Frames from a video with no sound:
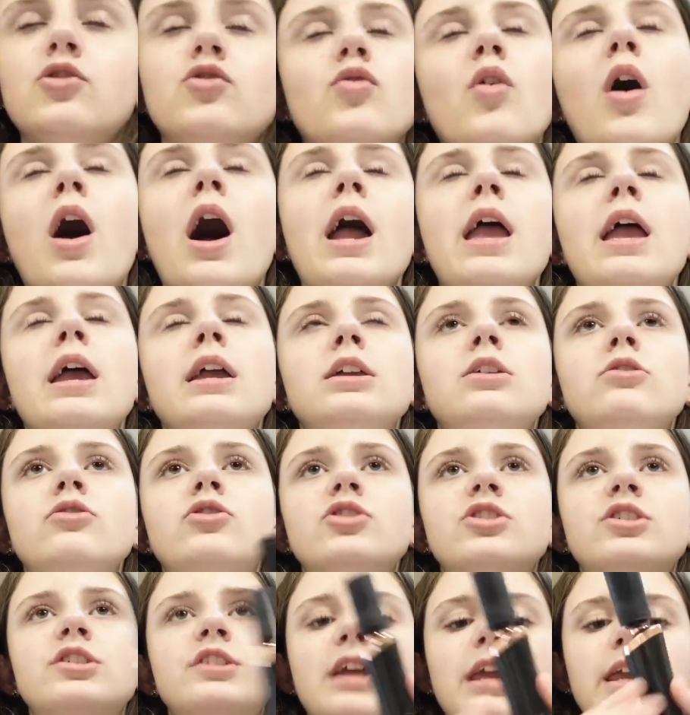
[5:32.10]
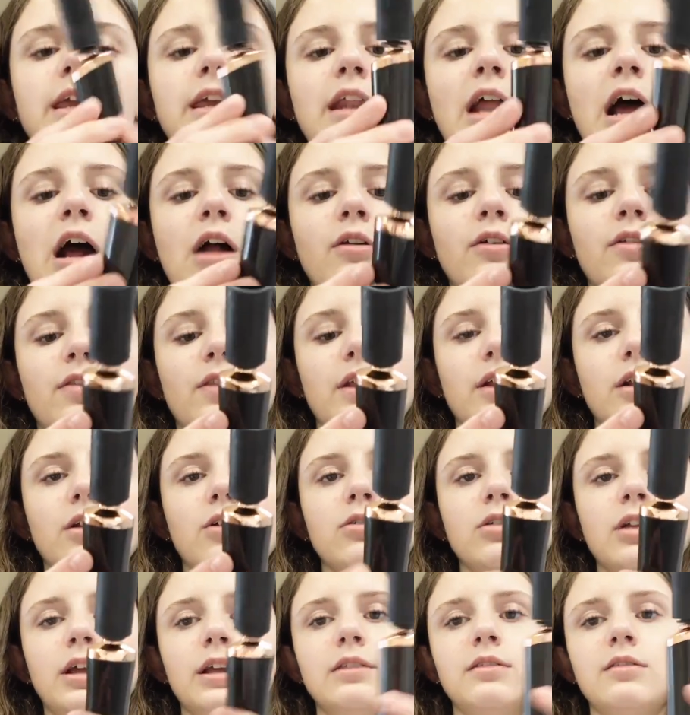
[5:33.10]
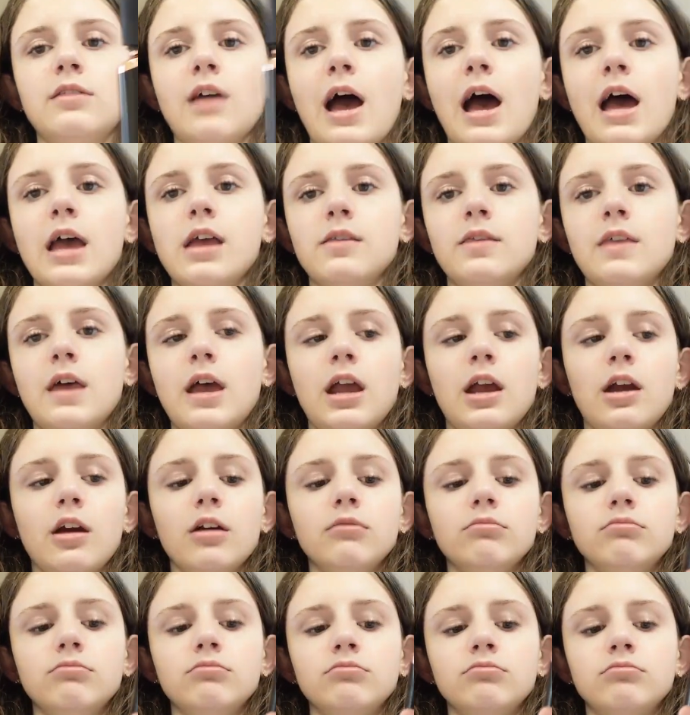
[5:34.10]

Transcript: dry it, you just take it out and then go like that in the air.